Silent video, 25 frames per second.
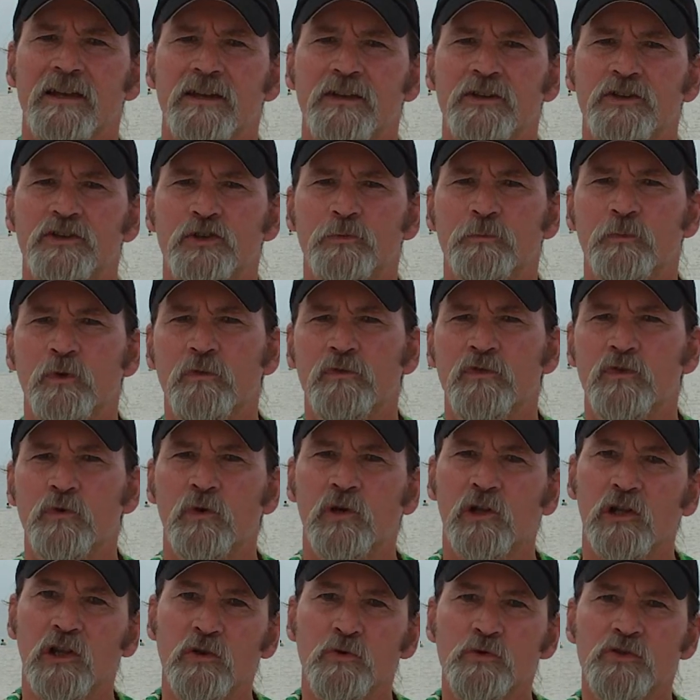to move you
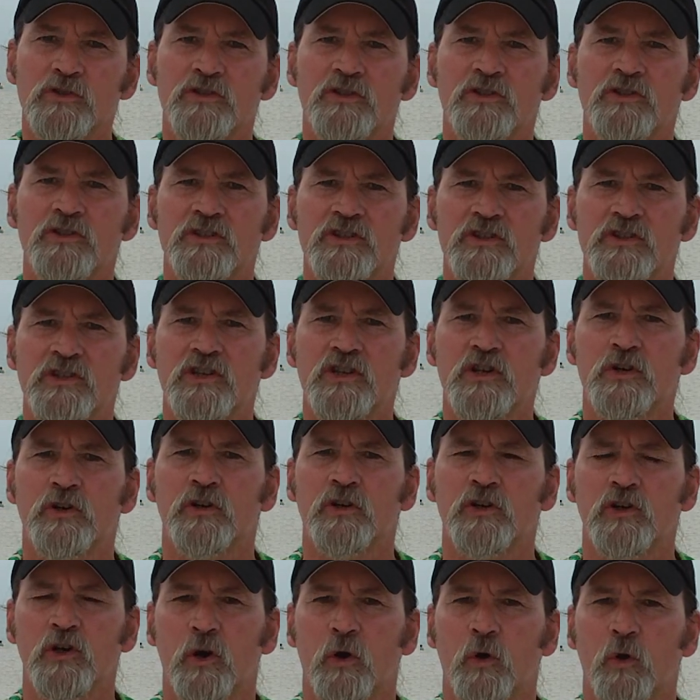closer to your
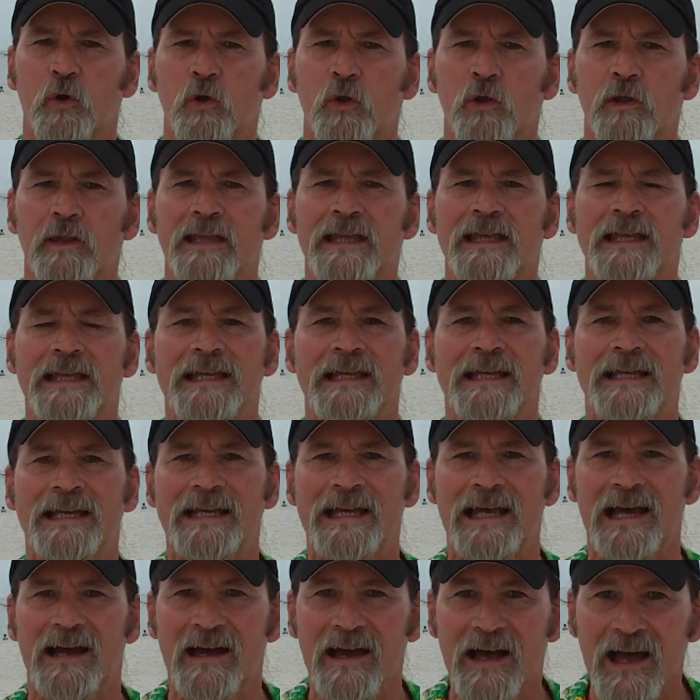goal.
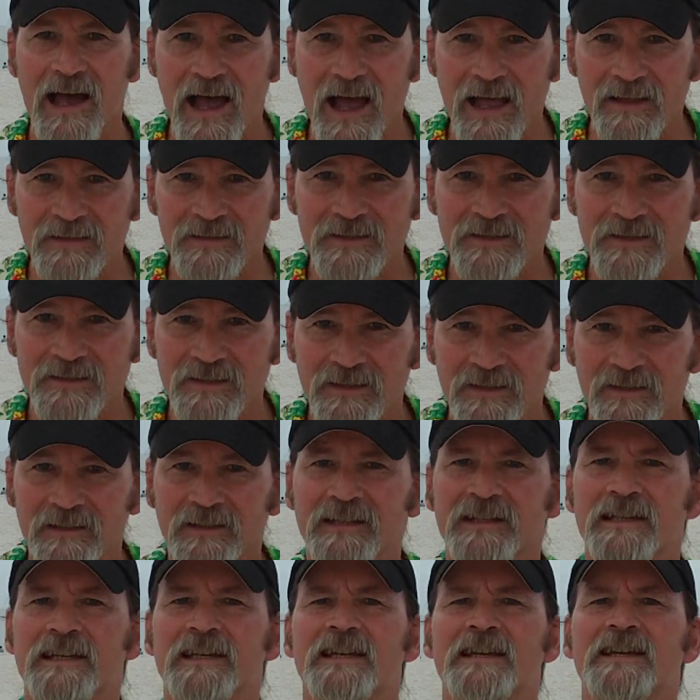
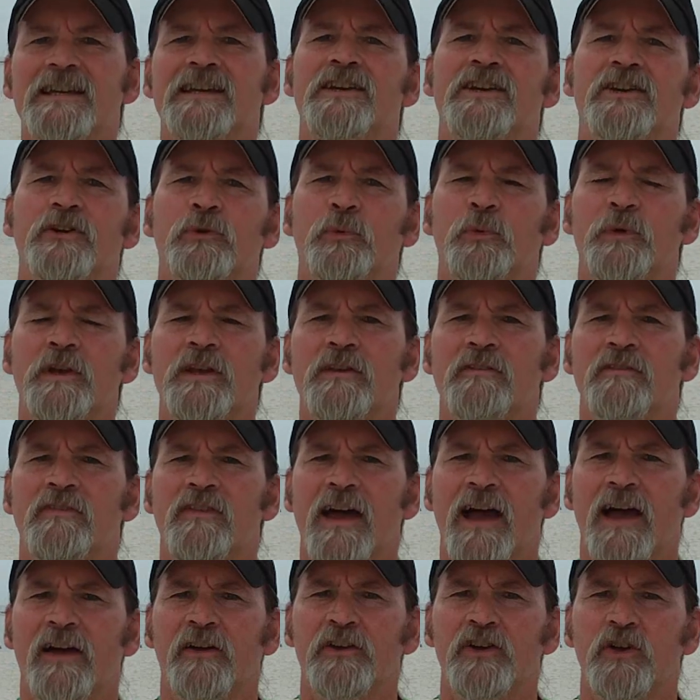Constantly
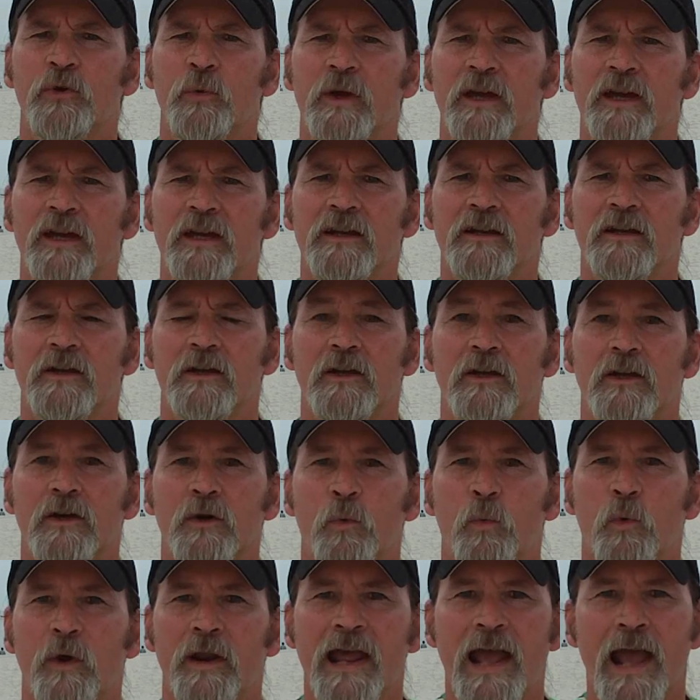reevaluate.
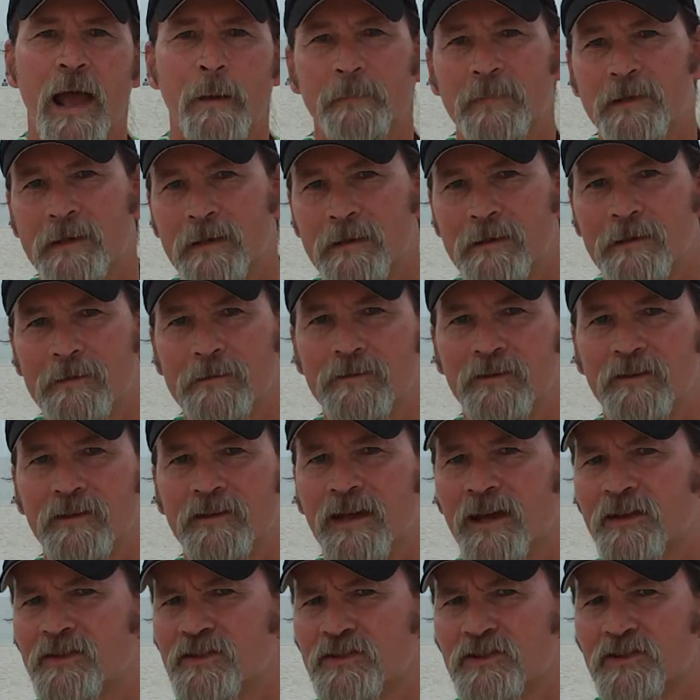What happened
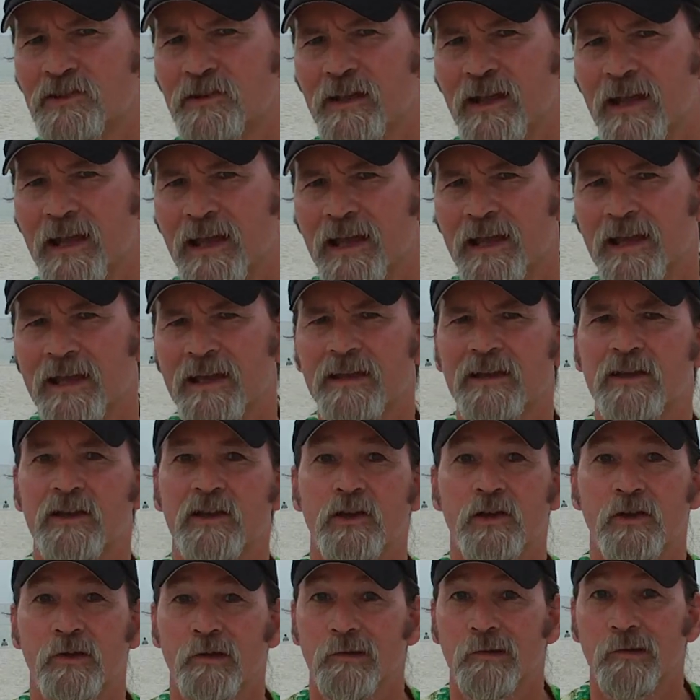yesterday
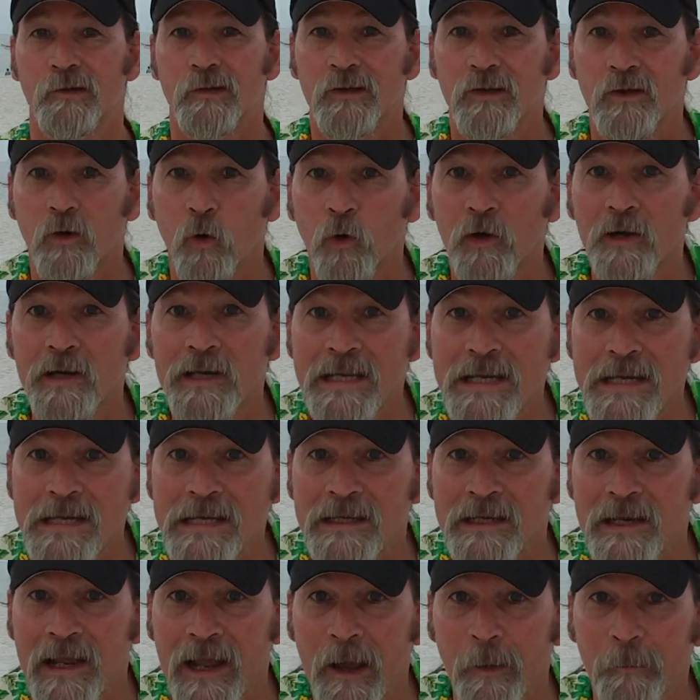or didn't
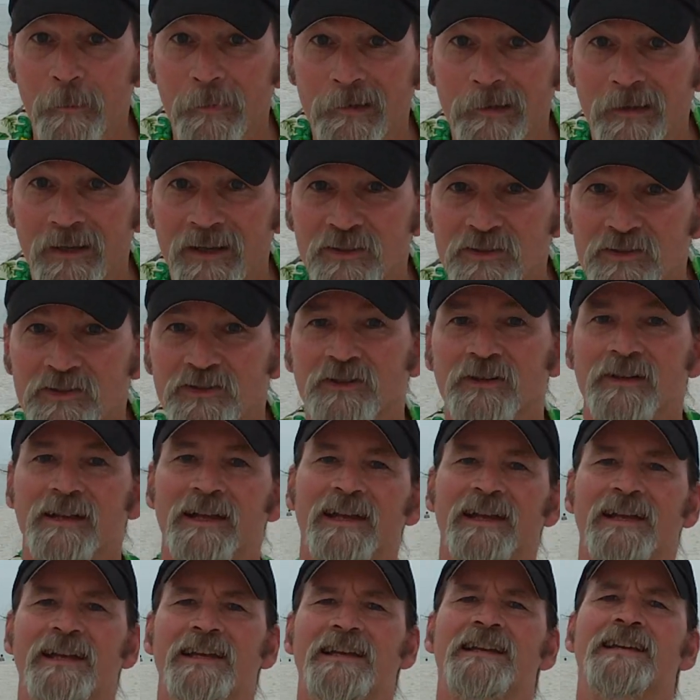happen yesterday
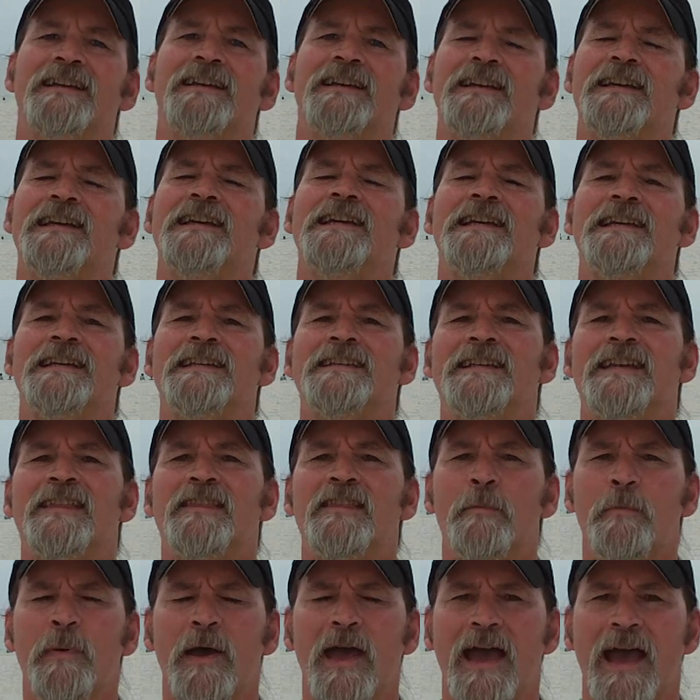is in the
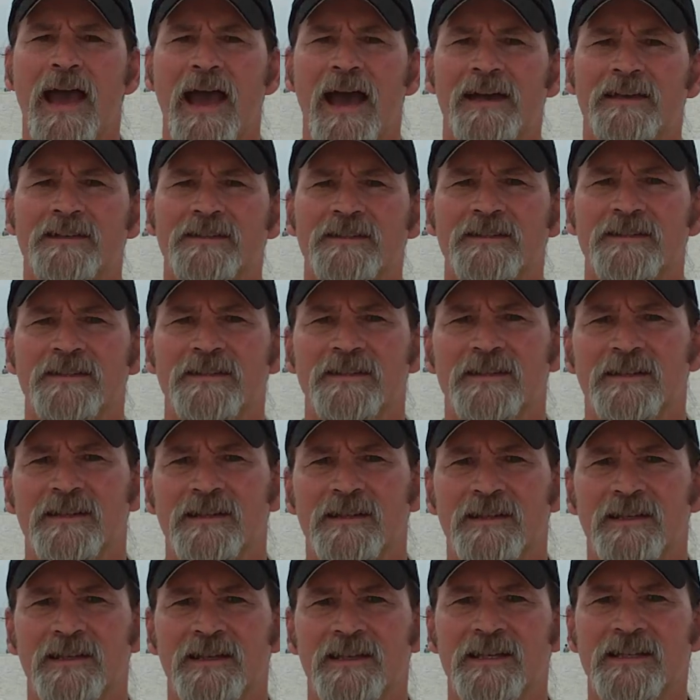past.
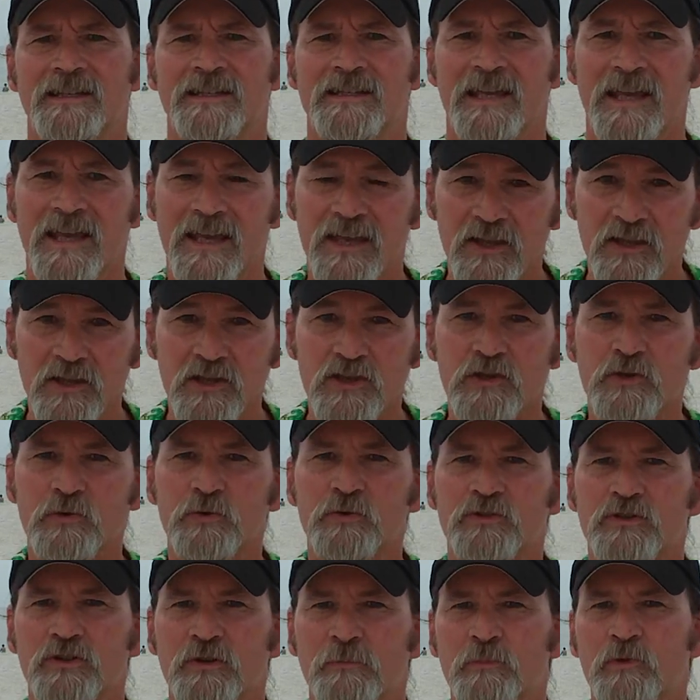Continue to
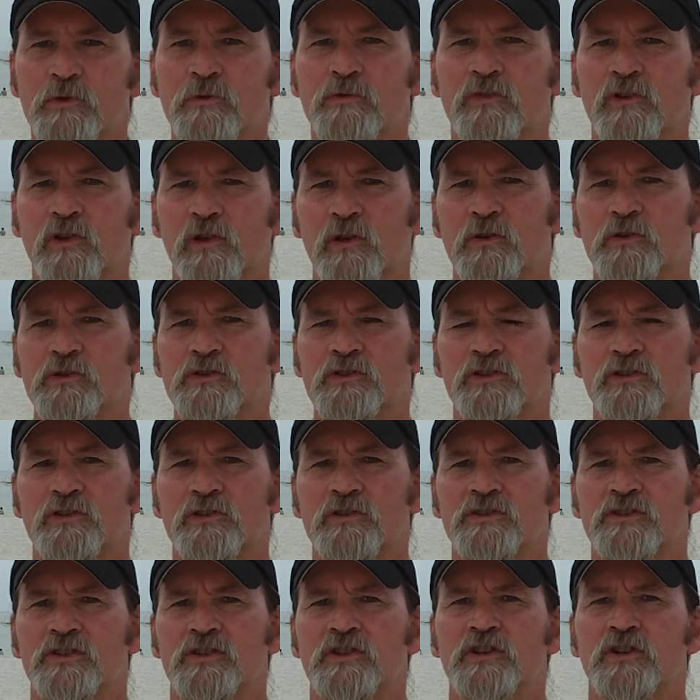move closer to
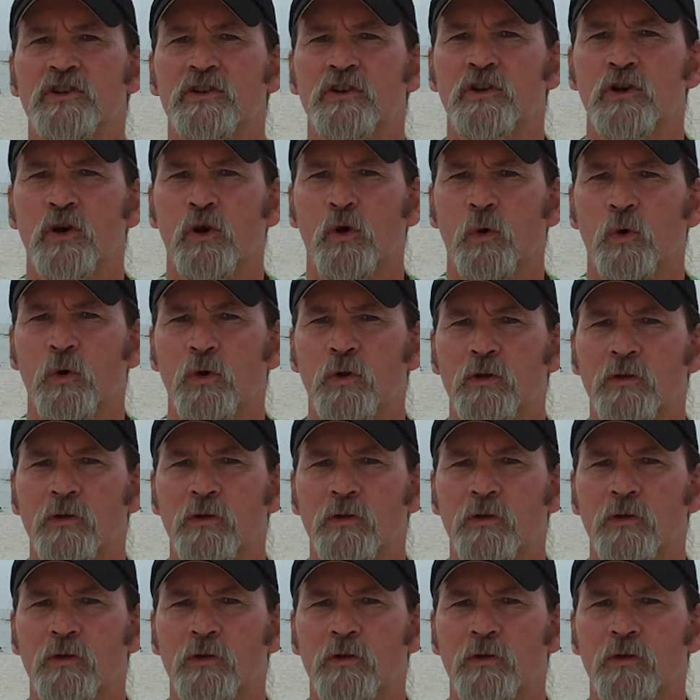your goal.